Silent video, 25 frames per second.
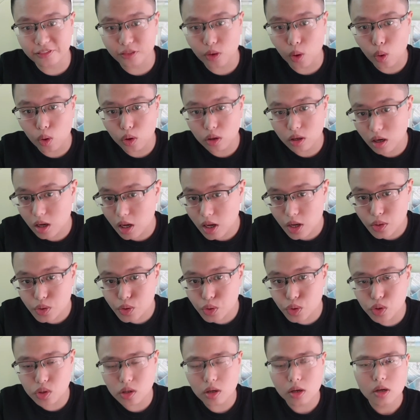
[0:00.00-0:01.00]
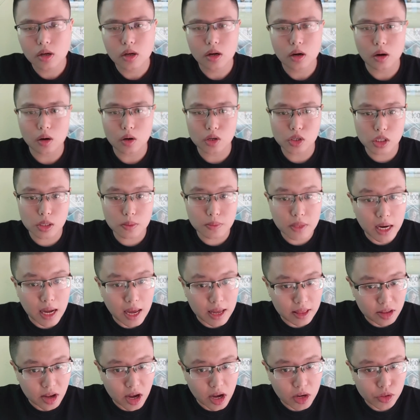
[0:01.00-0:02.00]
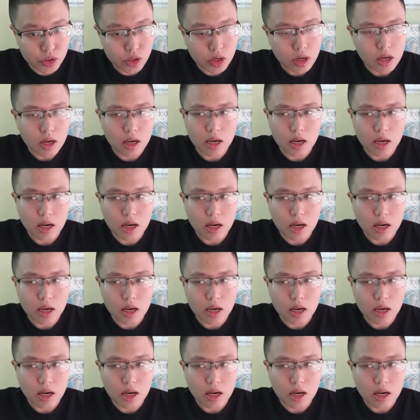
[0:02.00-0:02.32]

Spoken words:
phone list or something like that.